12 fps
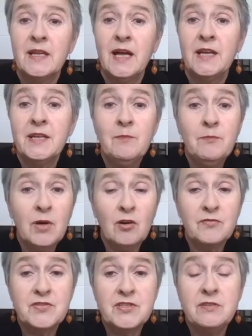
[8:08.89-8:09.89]
A number
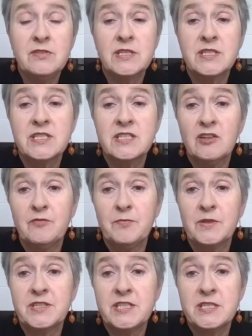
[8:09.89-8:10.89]
of student and
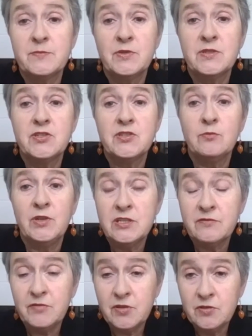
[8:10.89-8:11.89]
staff participants whom we
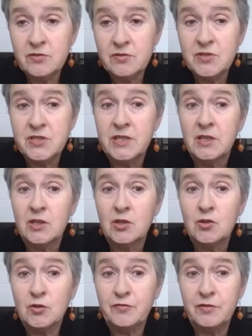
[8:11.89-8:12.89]
interviewed
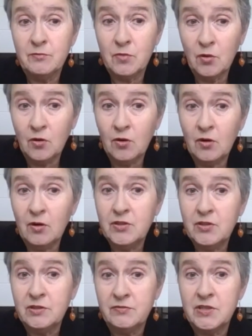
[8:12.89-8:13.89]
called for more
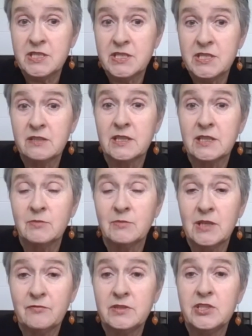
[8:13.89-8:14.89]
university curriculum
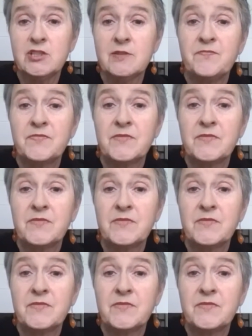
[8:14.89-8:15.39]
coverage